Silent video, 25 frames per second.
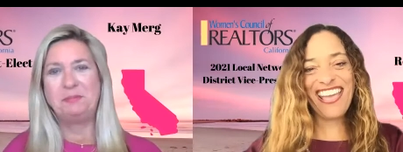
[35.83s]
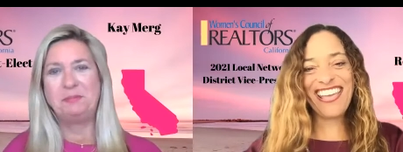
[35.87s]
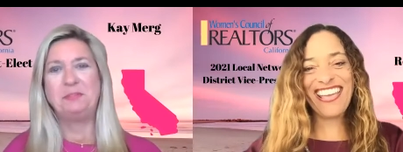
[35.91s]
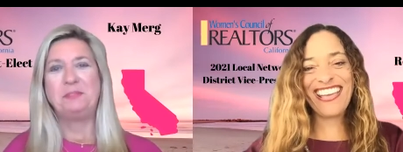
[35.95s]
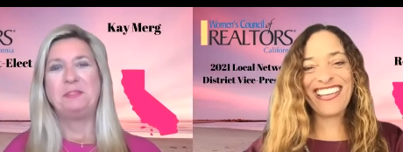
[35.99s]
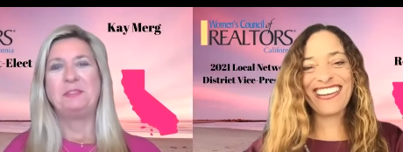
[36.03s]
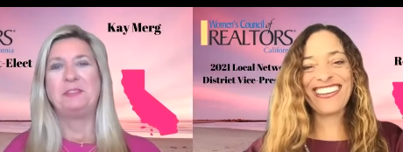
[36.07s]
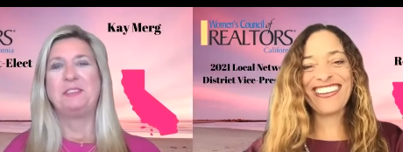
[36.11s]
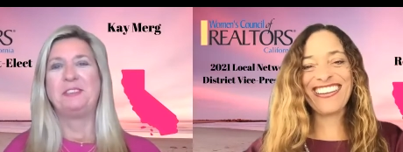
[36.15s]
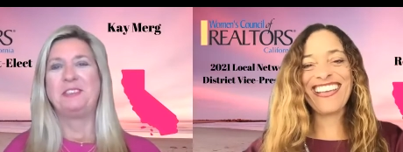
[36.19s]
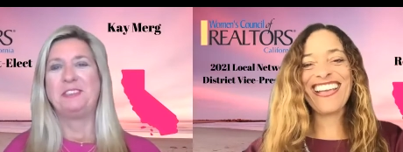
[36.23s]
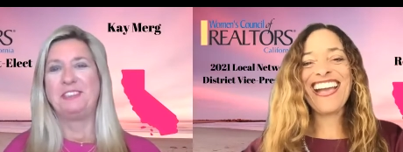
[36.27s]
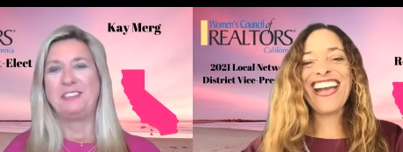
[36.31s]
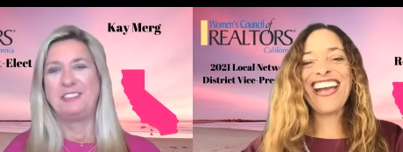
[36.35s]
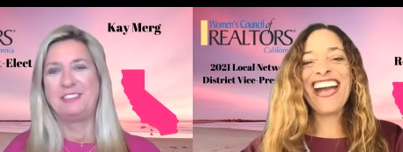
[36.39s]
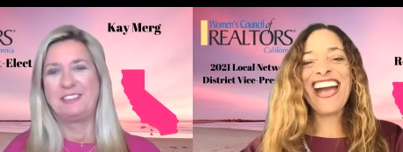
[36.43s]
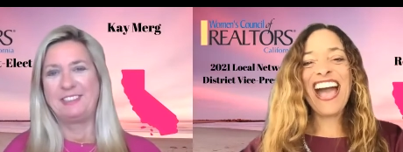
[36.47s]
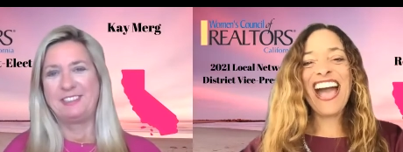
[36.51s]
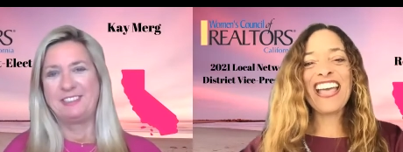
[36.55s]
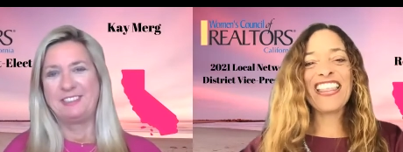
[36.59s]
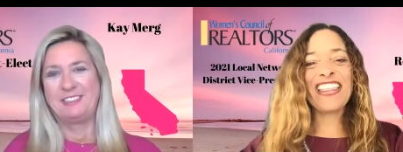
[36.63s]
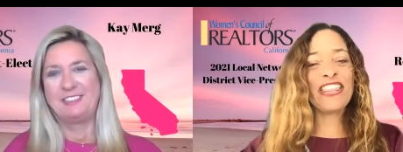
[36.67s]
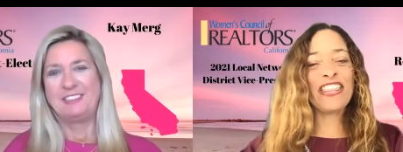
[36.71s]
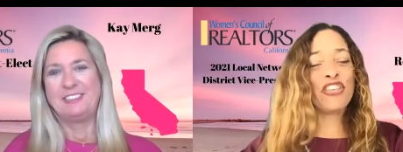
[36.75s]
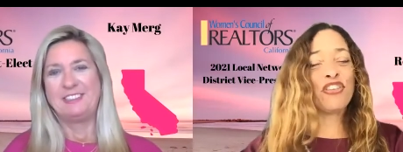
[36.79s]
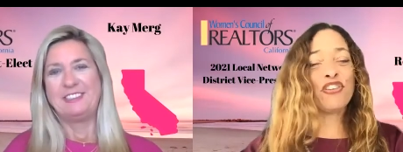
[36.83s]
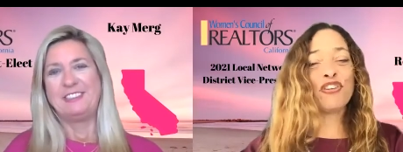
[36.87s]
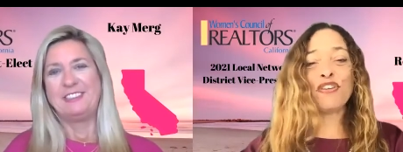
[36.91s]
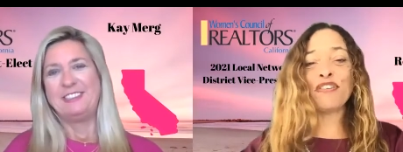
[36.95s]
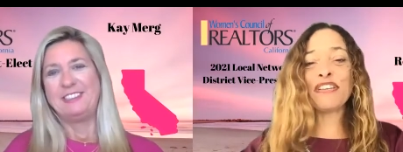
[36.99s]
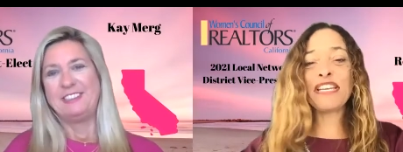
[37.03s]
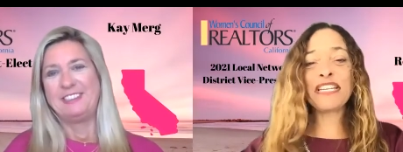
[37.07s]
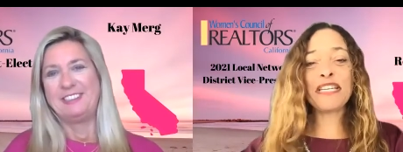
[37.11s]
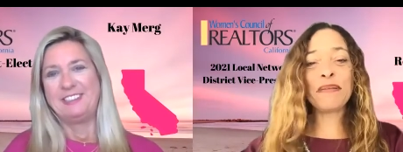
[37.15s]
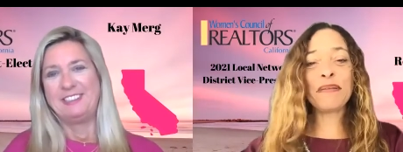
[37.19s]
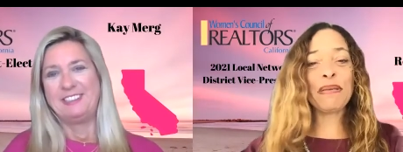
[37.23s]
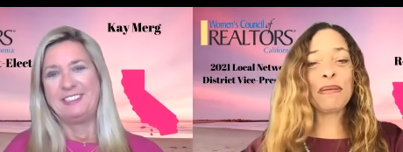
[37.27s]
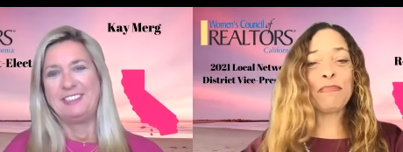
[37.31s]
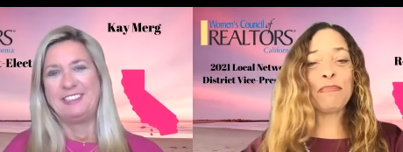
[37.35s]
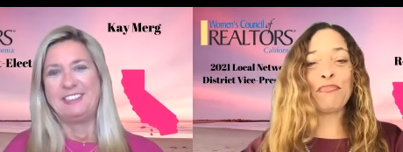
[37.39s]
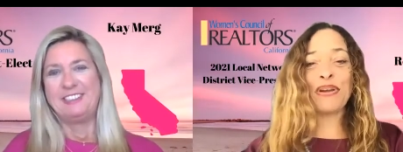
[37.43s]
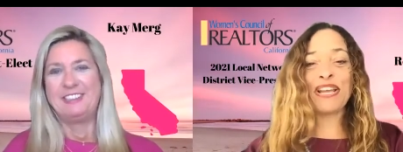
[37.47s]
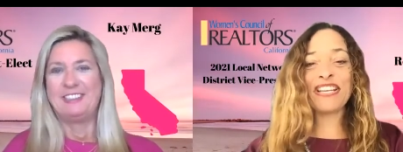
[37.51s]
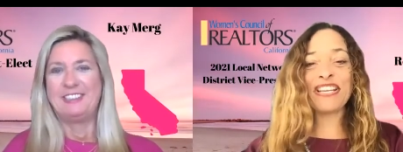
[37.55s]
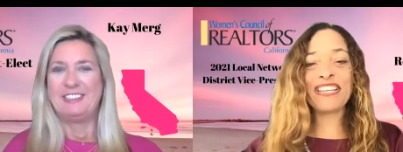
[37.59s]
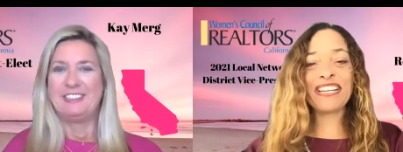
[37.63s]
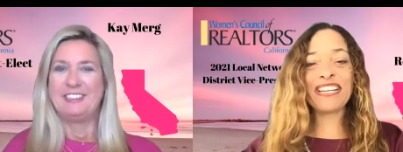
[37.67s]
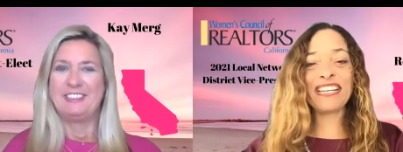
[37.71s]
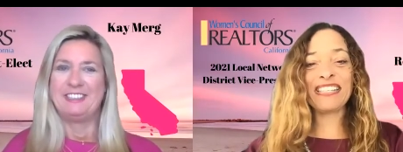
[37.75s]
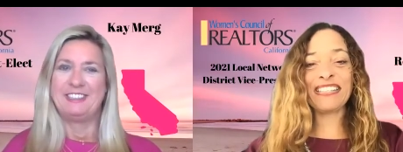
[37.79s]
Speaker 1: And you don't get to be
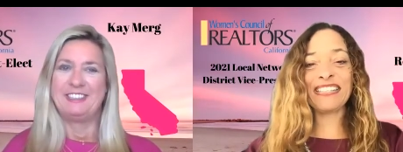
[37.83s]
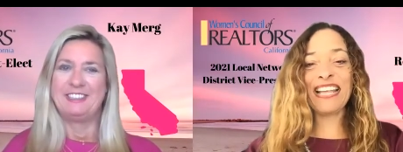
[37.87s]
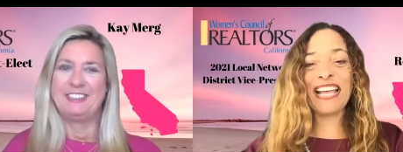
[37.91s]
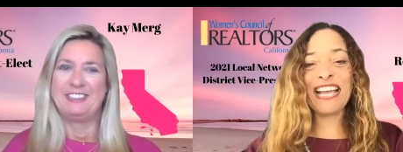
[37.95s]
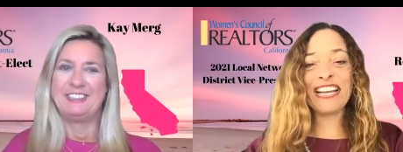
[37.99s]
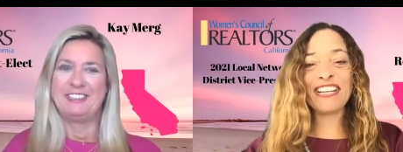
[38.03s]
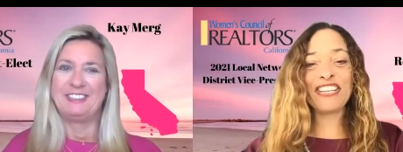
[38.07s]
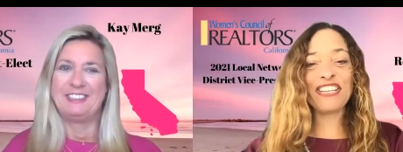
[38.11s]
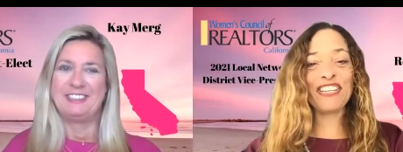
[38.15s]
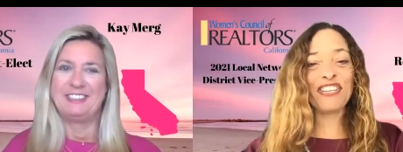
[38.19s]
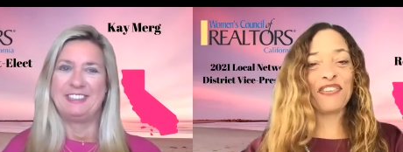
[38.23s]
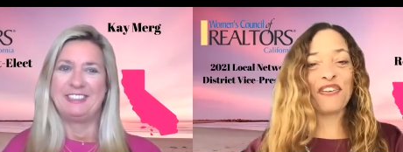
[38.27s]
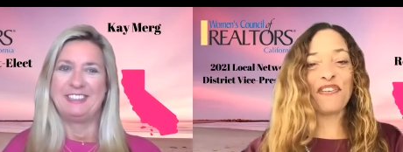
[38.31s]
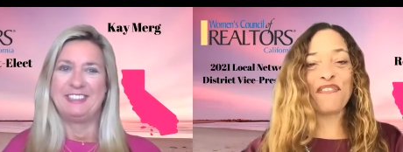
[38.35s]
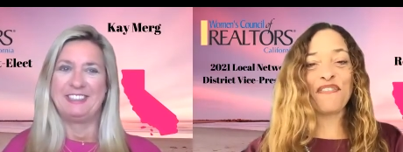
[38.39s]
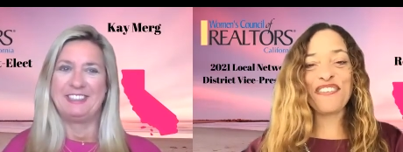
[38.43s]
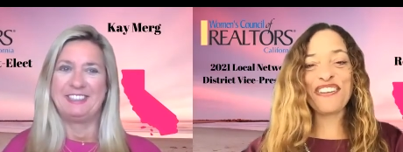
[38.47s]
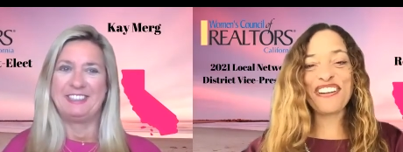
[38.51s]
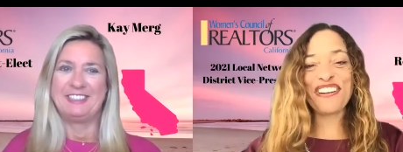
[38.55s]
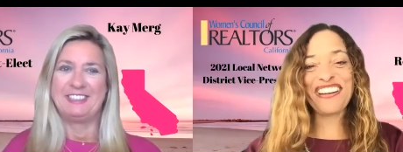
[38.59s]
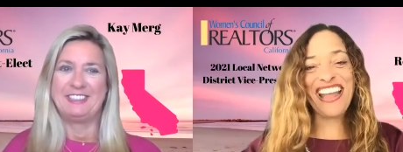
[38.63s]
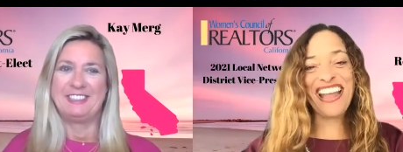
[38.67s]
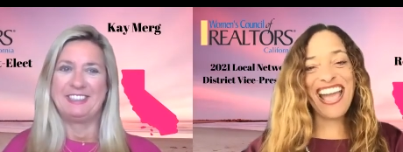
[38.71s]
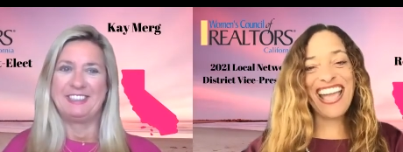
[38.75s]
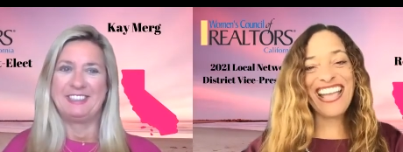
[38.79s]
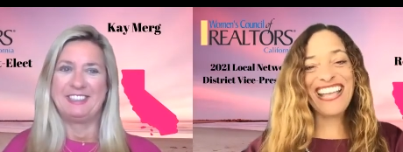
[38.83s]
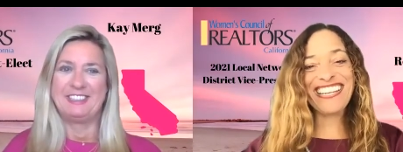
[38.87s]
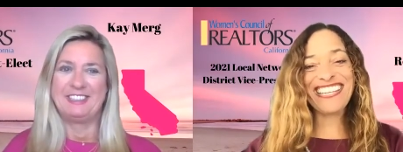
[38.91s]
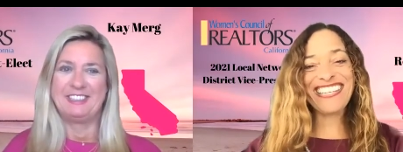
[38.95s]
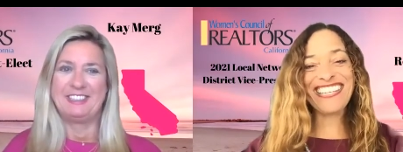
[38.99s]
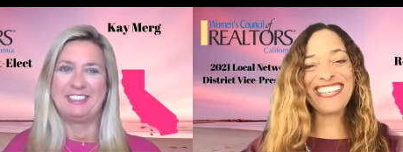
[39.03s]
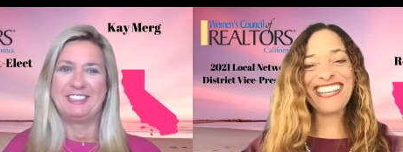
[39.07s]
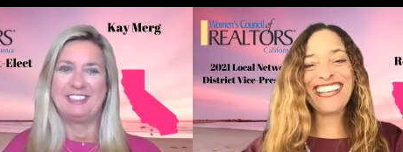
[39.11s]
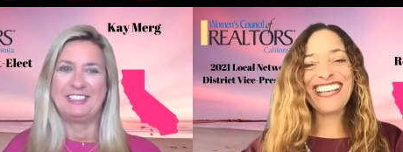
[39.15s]
president elect just overnight.